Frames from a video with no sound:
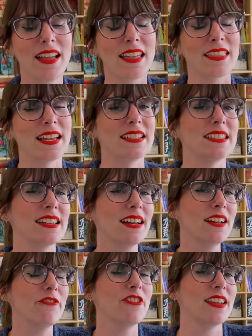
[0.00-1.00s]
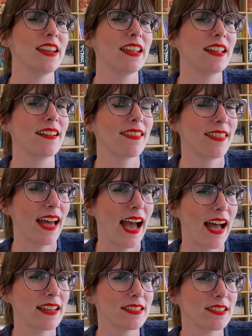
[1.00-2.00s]
the idea of knitting
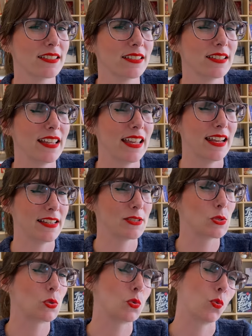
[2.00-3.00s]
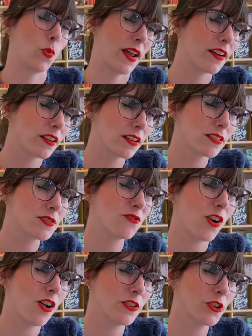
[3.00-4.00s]
that in a sweater's
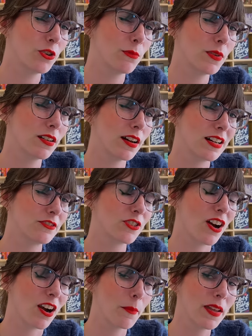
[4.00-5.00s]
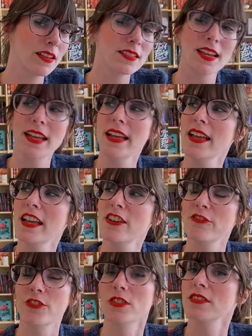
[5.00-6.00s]
volume of garment
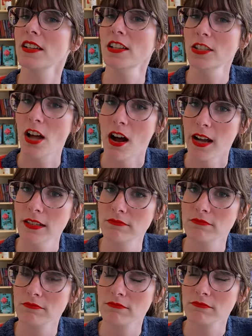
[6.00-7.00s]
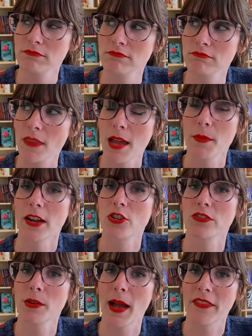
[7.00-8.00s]
feels like a lot. I'm not sure if
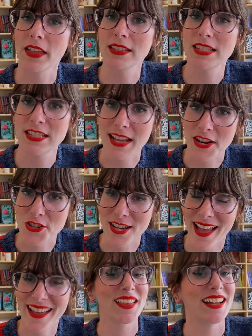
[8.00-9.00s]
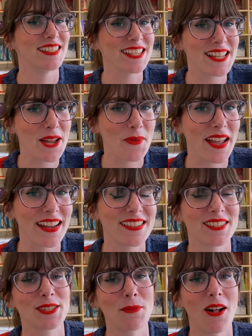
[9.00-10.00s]
I'm at that stage yet. A DK weight is the
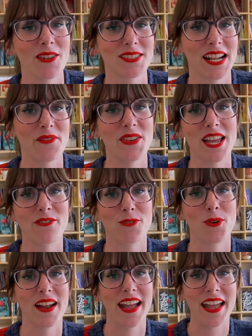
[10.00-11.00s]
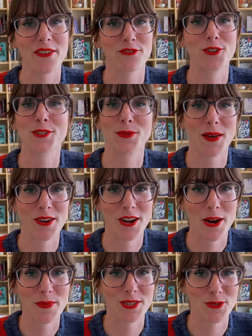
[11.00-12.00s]
smallest that I've knit for a full sweater
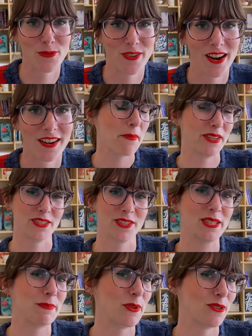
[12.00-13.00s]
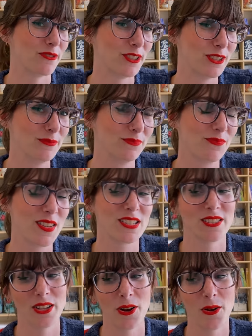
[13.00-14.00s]
garment so far, but it's just beautiful.
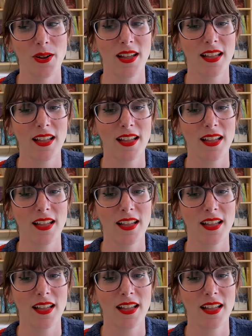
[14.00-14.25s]
So